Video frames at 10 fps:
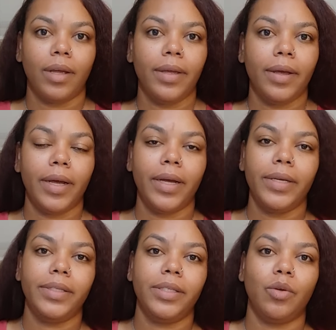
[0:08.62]
Hey
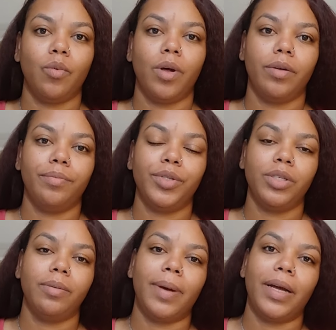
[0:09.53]
guys, so welcome
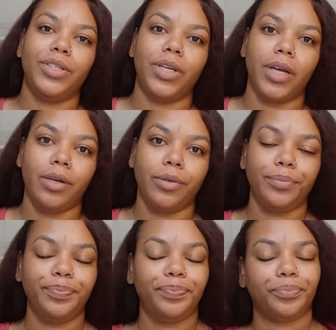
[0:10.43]
to my channel.